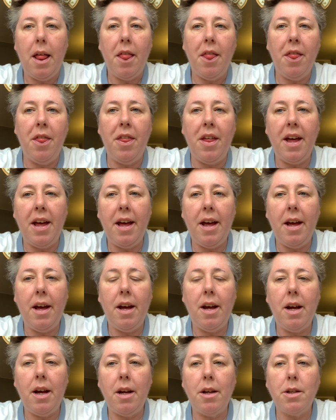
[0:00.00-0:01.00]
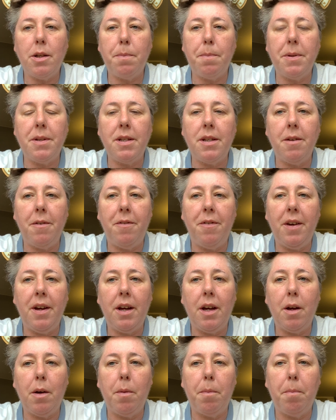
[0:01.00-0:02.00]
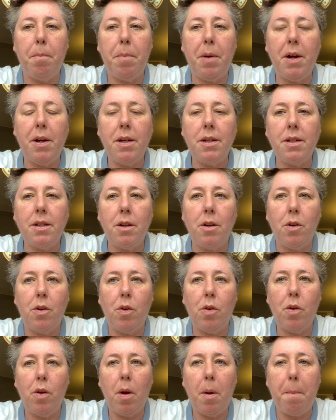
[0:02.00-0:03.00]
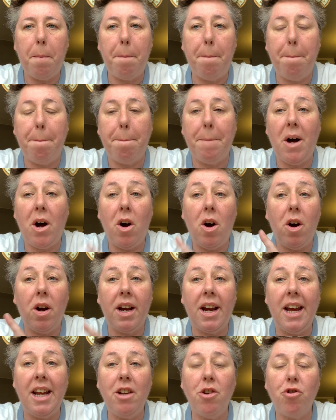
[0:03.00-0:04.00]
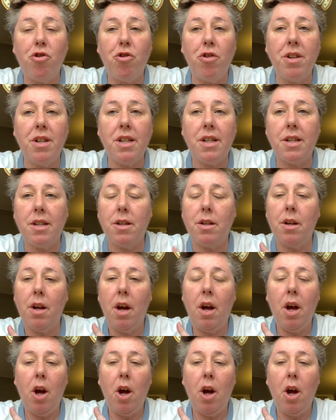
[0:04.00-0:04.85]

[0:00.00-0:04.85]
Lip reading: their specific personal park entrance.